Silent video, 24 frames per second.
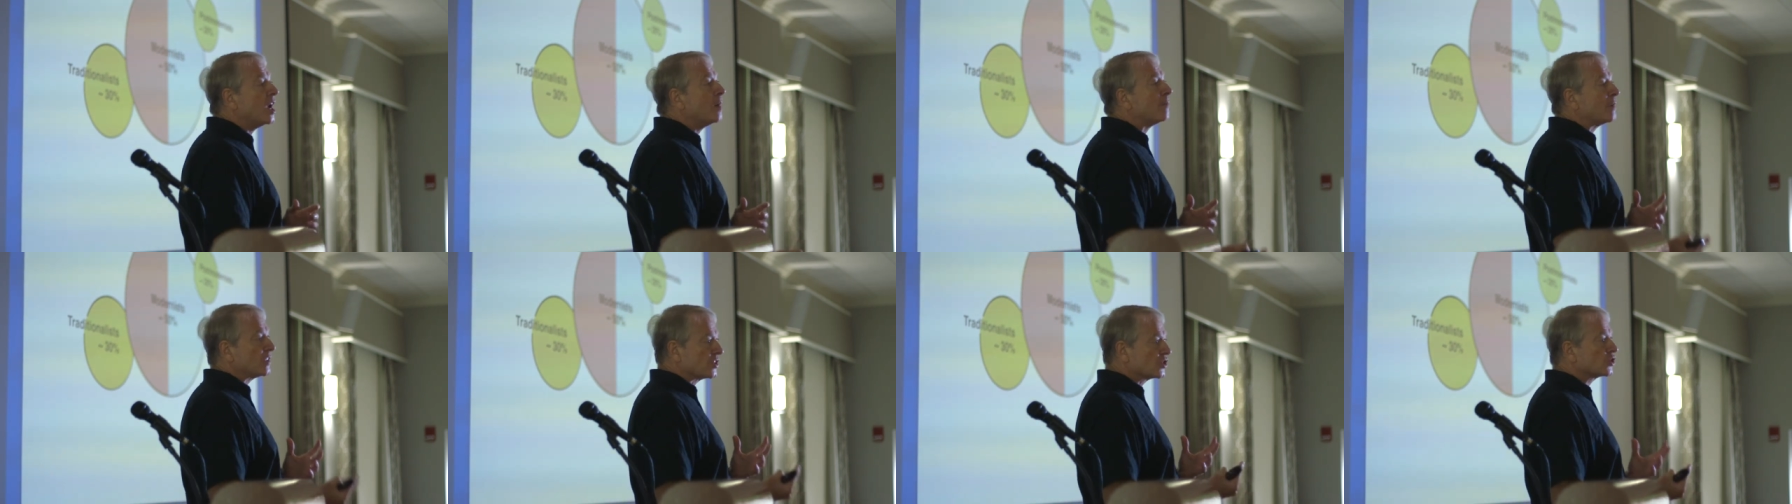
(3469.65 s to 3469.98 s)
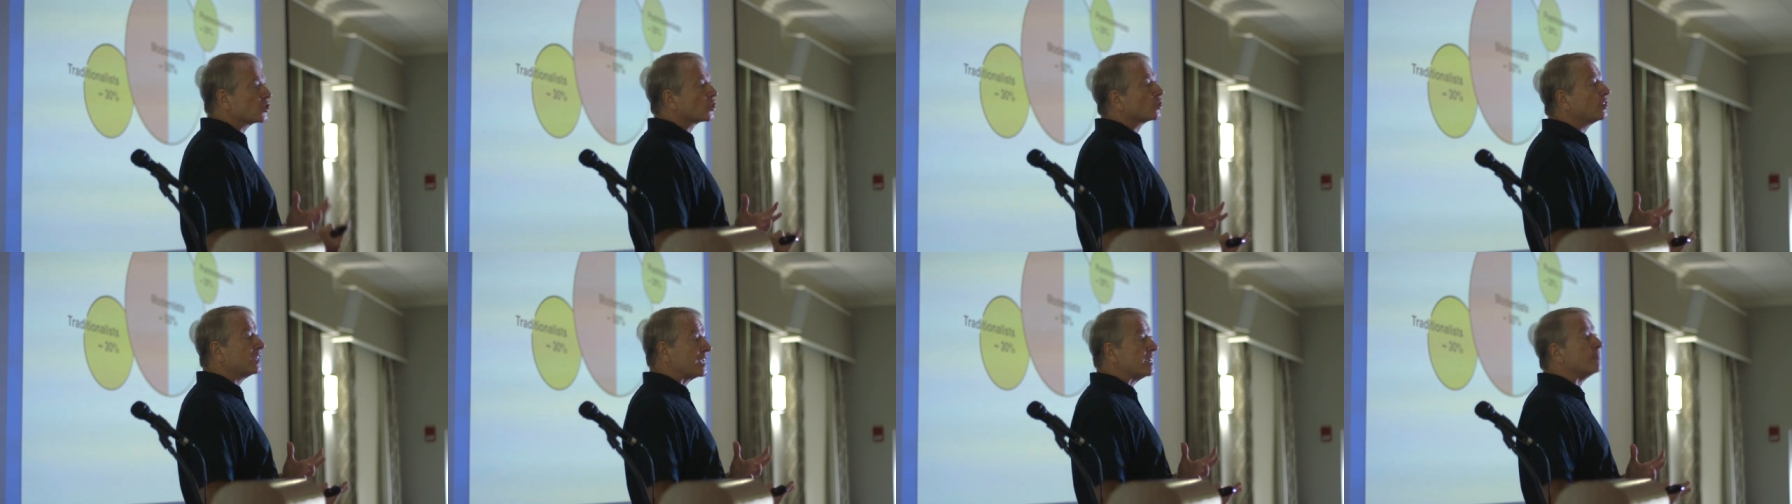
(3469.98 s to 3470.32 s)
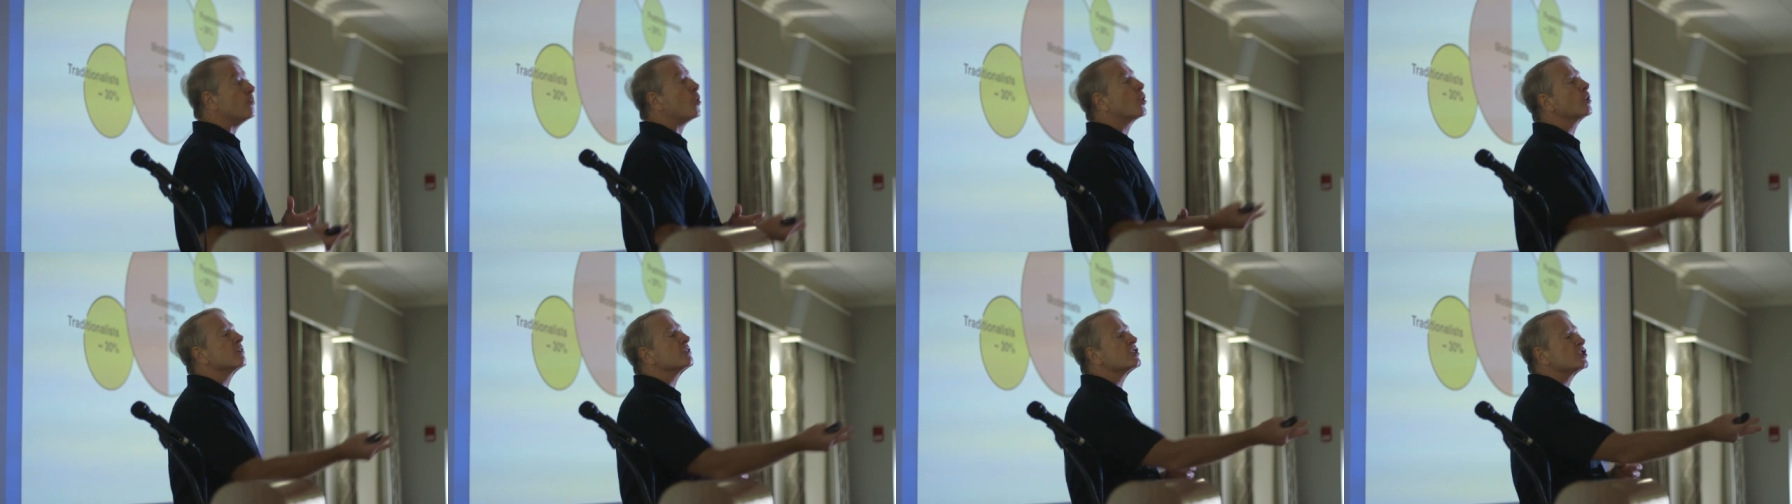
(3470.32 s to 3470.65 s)
but certainly a
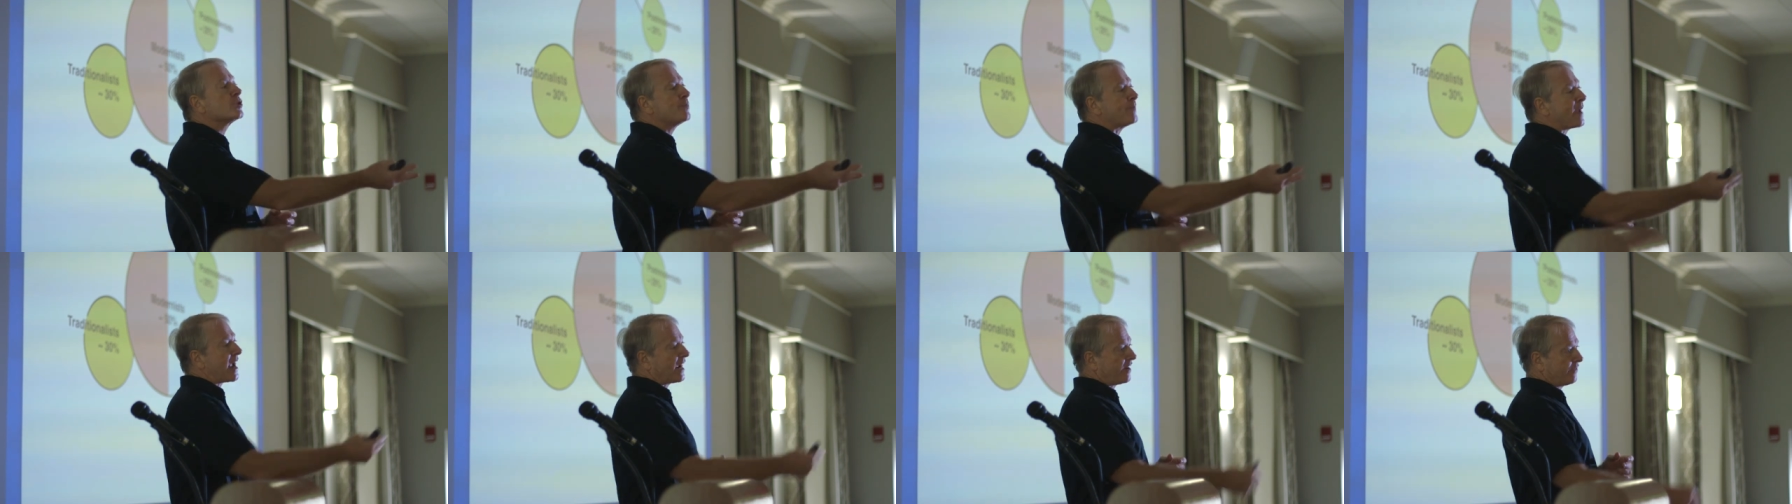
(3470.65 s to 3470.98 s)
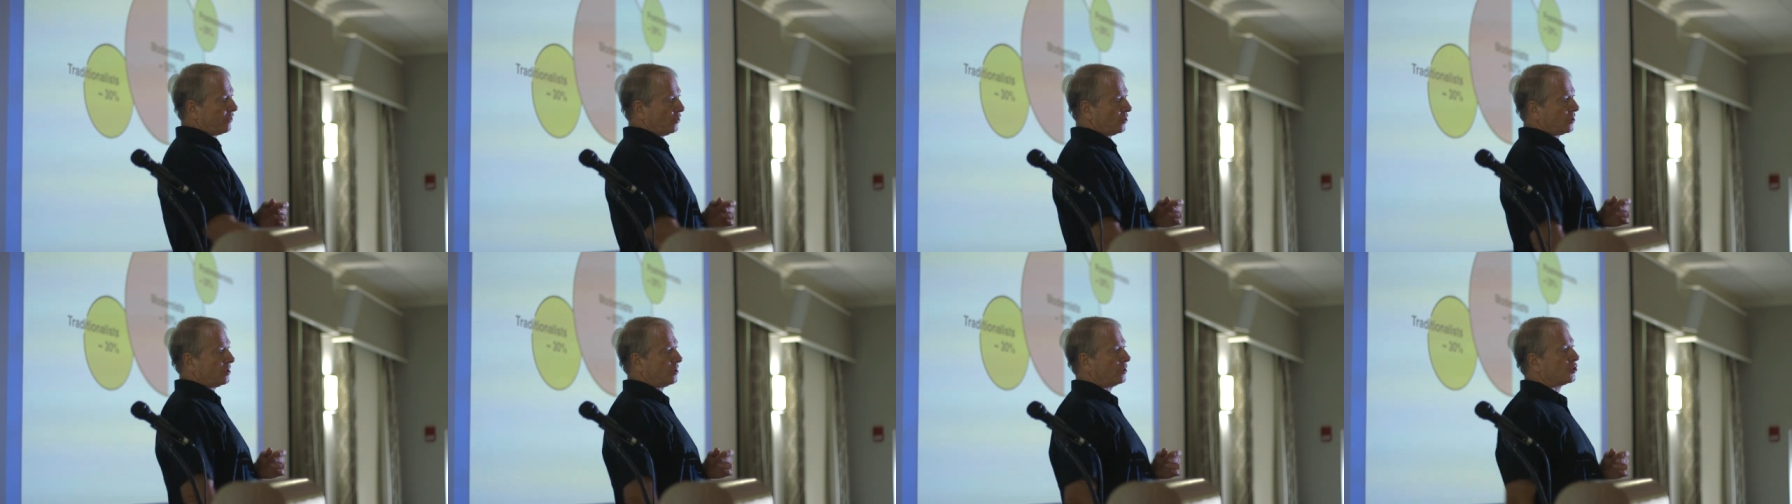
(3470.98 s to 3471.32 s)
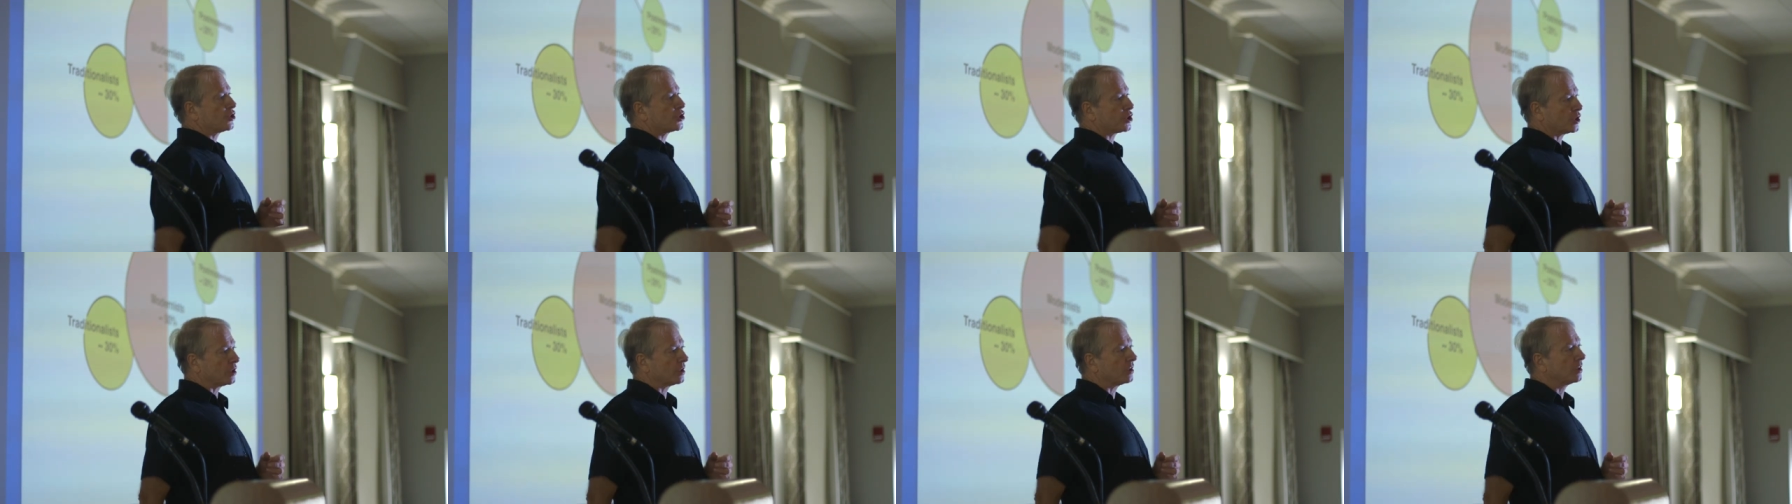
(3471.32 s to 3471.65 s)
more respectful
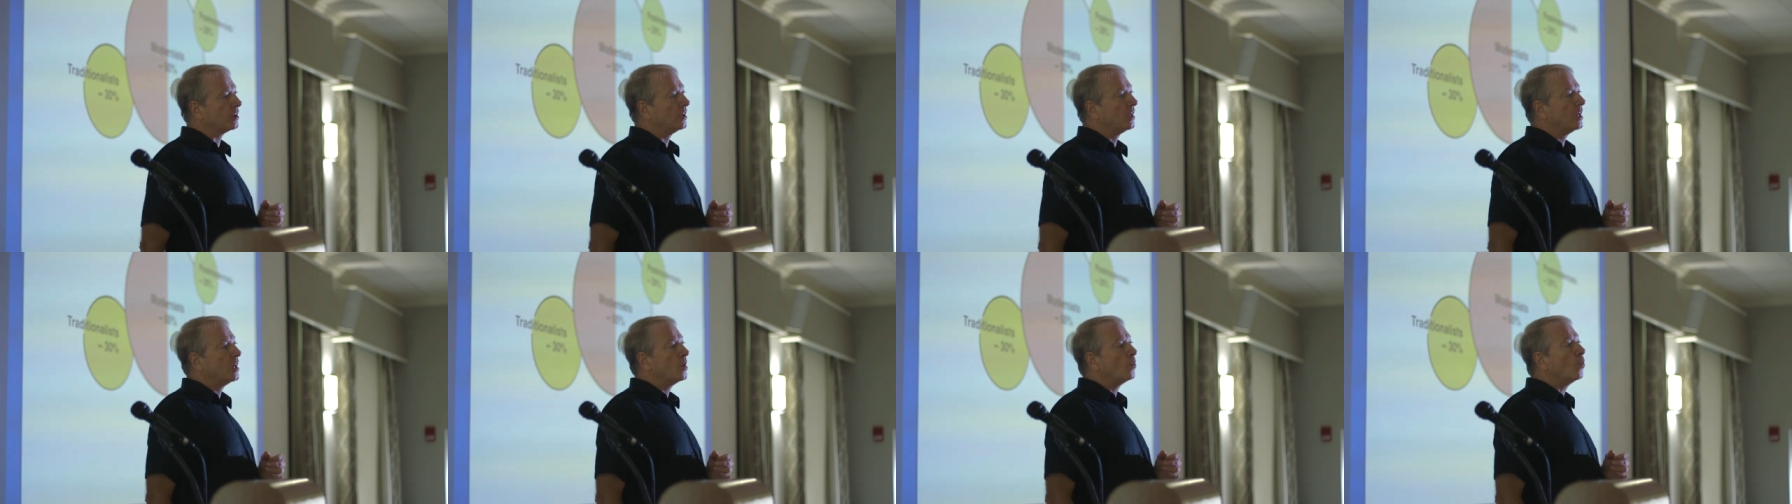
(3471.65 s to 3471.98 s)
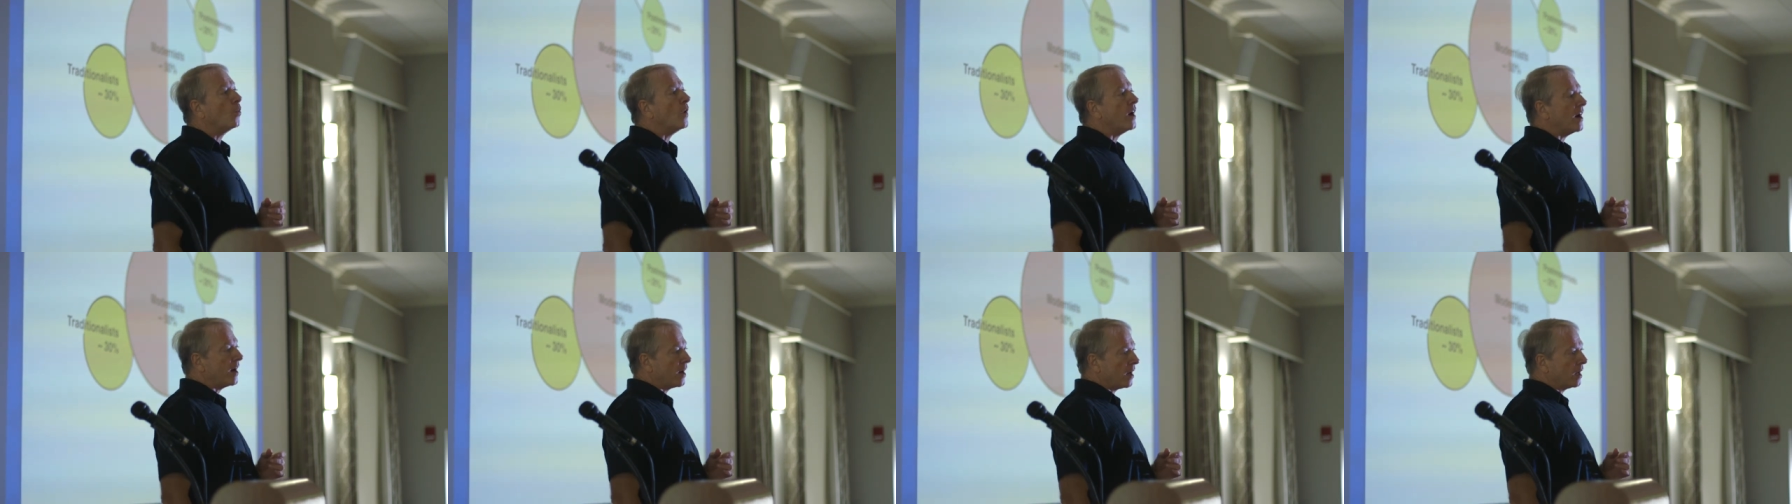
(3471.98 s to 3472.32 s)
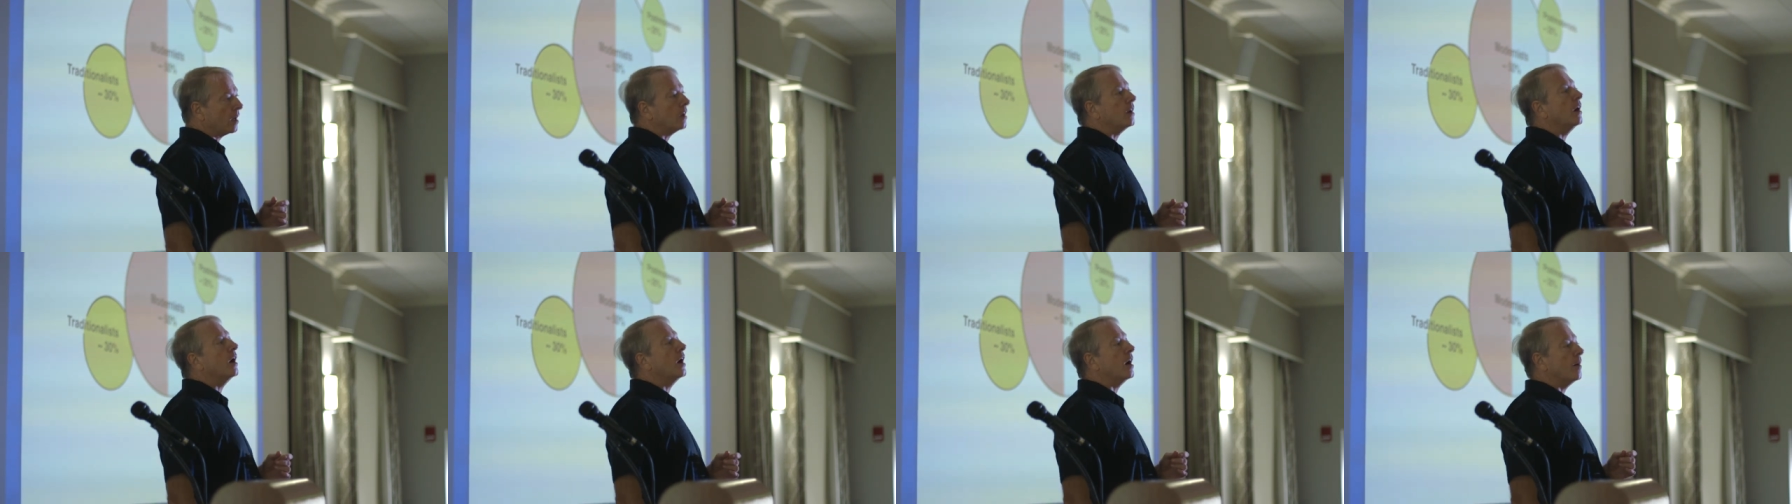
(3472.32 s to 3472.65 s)
culture
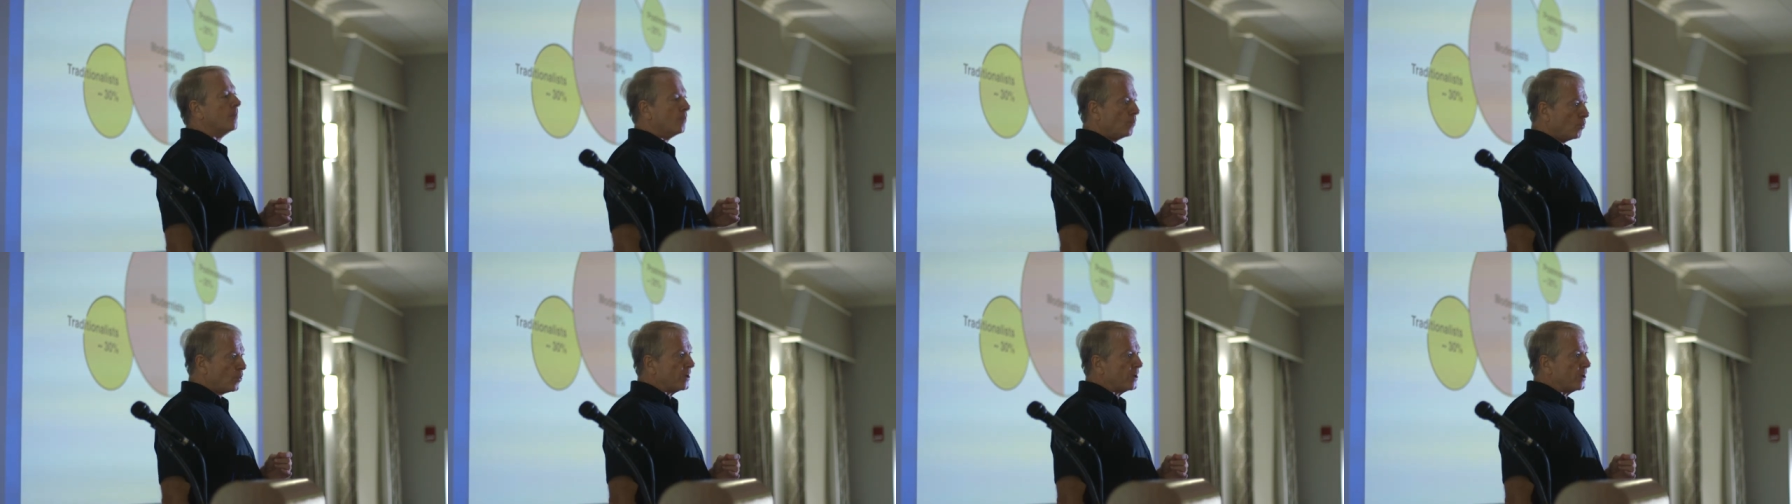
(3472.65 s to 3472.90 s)
where um,